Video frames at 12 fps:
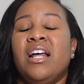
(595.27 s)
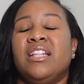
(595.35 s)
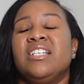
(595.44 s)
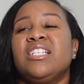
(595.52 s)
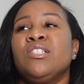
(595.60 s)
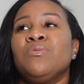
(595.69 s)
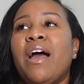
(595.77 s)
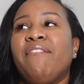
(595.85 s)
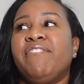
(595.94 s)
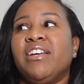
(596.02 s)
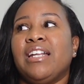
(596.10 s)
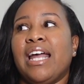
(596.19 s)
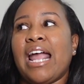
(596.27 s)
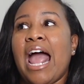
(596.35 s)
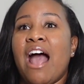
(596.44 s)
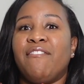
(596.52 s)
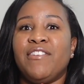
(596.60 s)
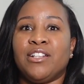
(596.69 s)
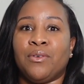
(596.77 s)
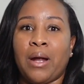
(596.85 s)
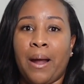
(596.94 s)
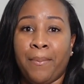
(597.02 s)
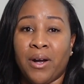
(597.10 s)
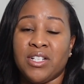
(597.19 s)
This is why I feel like having the
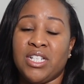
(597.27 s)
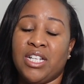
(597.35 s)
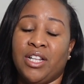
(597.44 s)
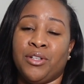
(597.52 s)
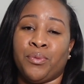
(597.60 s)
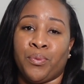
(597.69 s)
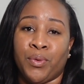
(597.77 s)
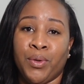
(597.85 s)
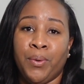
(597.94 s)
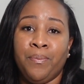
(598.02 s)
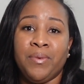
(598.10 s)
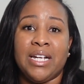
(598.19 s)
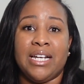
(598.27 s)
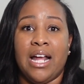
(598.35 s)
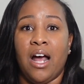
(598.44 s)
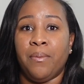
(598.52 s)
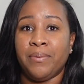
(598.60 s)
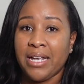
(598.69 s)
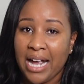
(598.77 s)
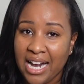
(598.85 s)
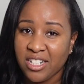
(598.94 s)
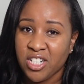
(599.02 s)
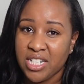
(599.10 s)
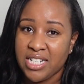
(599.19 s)
right person in the room can help
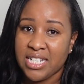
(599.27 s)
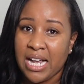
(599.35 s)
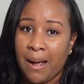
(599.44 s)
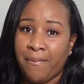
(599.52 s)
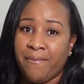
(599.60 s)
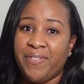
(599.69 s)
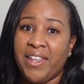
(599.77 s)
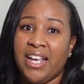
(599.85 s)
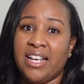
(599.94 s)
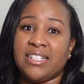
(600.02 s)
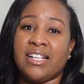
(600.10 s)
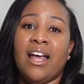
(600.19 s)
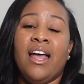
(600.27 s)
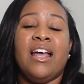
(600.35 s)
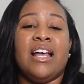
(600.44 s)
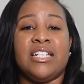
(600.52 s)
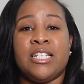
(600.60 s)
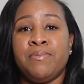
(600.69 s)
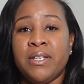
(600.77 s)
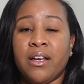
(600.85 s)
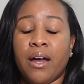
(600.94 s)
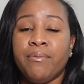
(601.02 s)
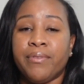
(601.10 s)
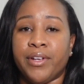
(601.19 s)
catch these type of things and speak
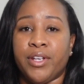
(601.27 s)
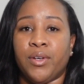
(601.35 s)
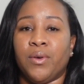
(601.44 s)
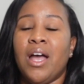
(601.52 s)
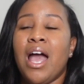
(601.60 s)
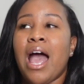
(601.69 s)
up for you.